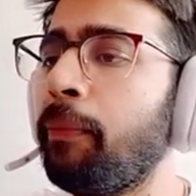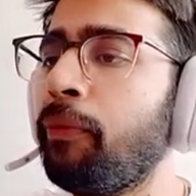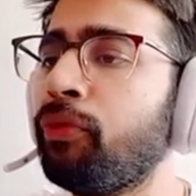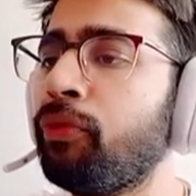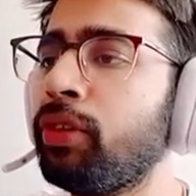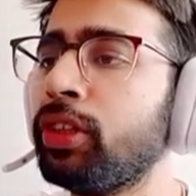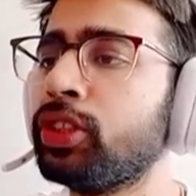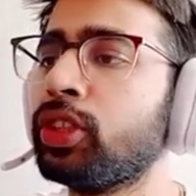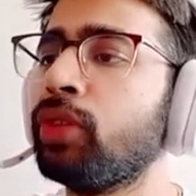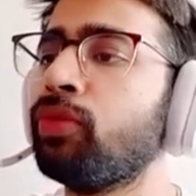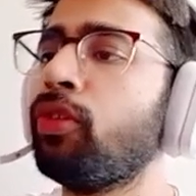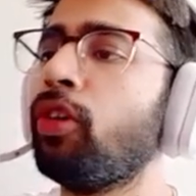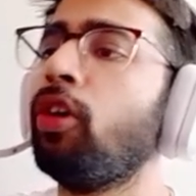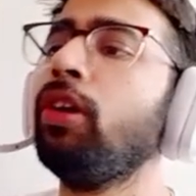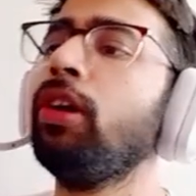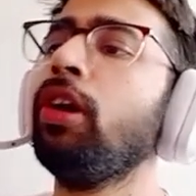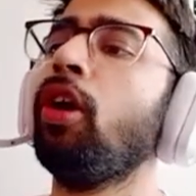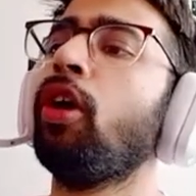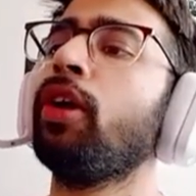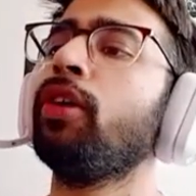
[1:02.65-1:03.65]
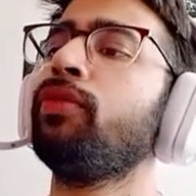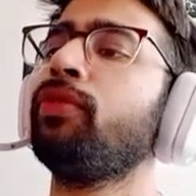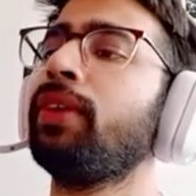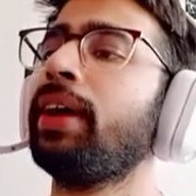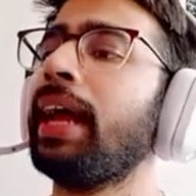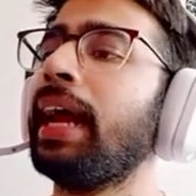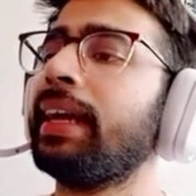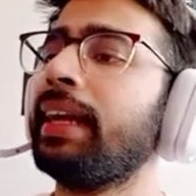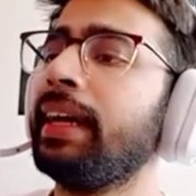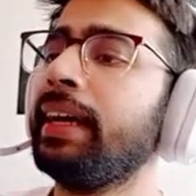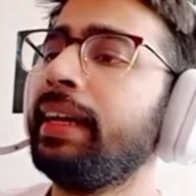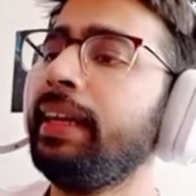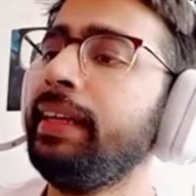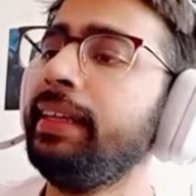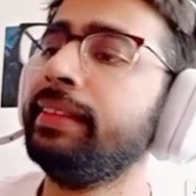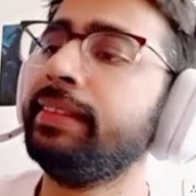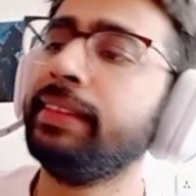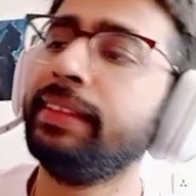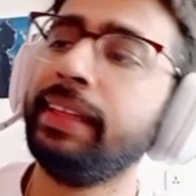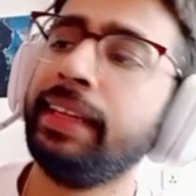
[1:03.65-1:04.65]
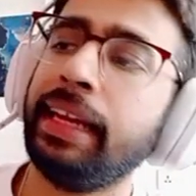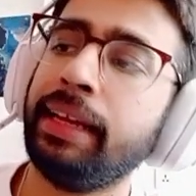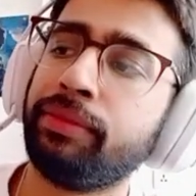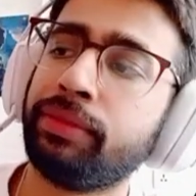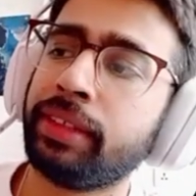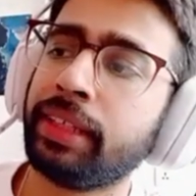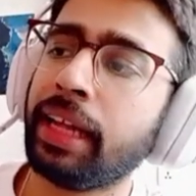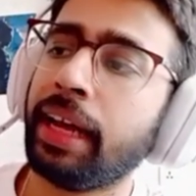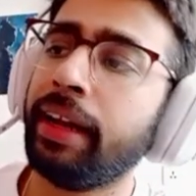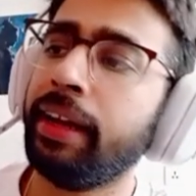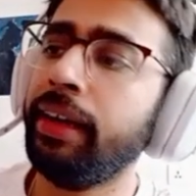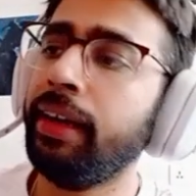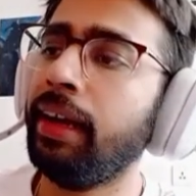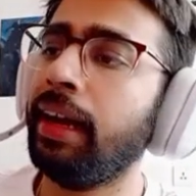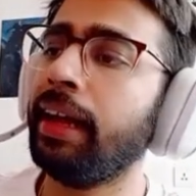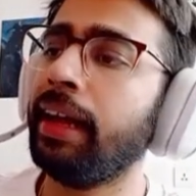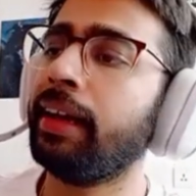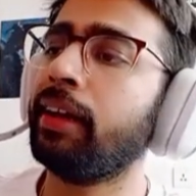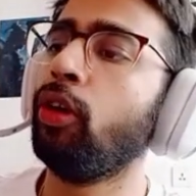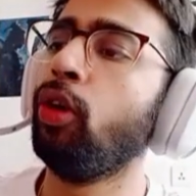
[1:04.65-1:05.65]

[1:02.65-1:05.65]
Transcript: first of all a lot of categories in the left side like